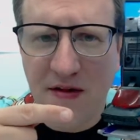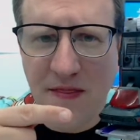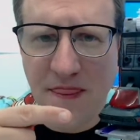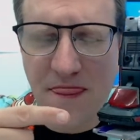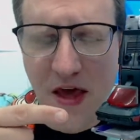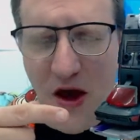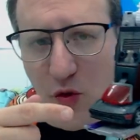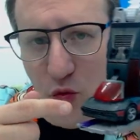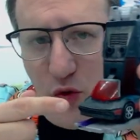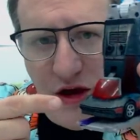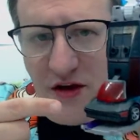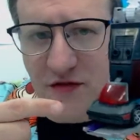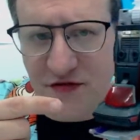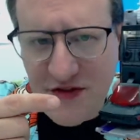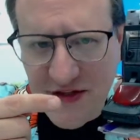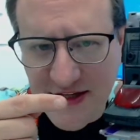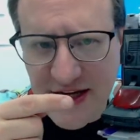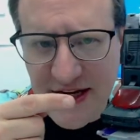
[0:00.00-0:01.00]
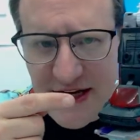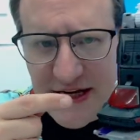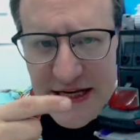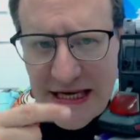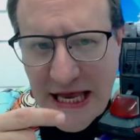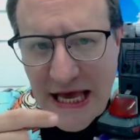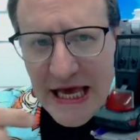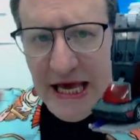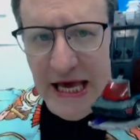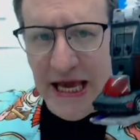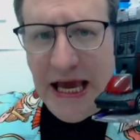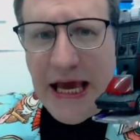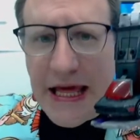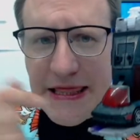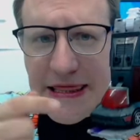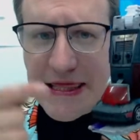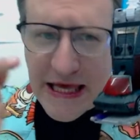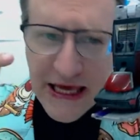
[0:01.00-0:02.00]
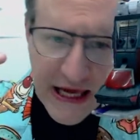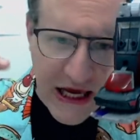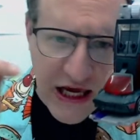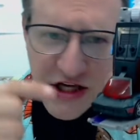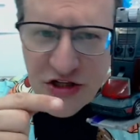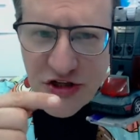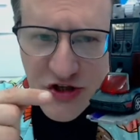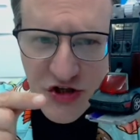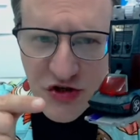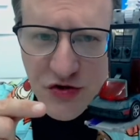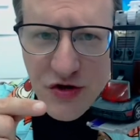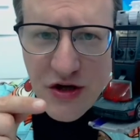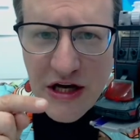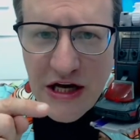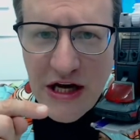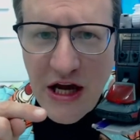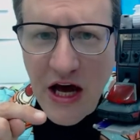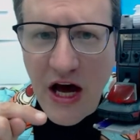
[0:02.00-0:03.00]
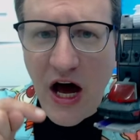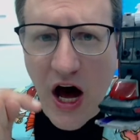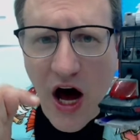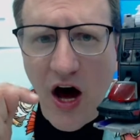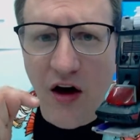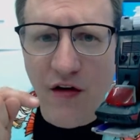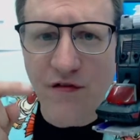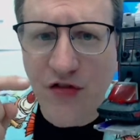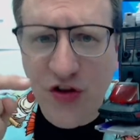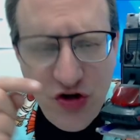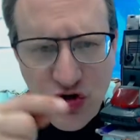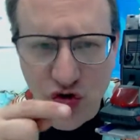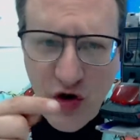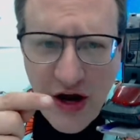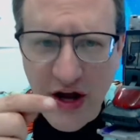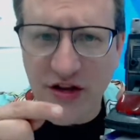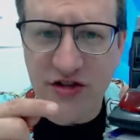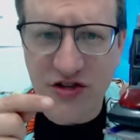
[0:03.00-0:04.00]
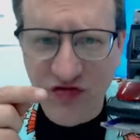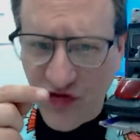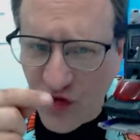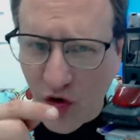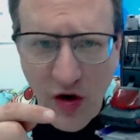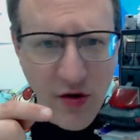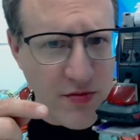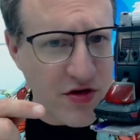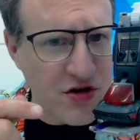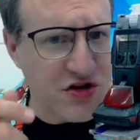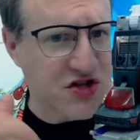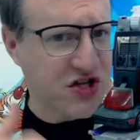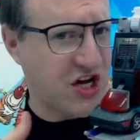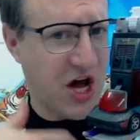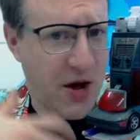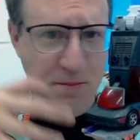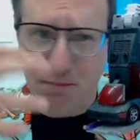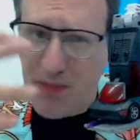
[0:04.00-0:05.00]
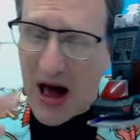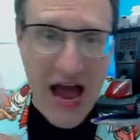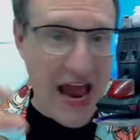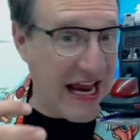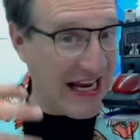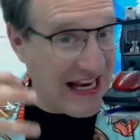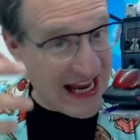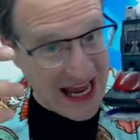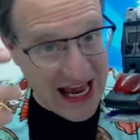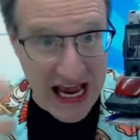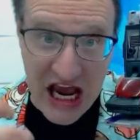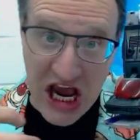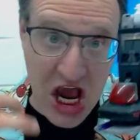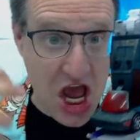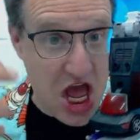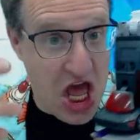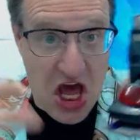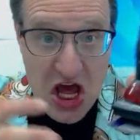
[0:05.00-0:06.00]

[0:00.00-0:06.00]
that we have seen in the history of the Transformers combining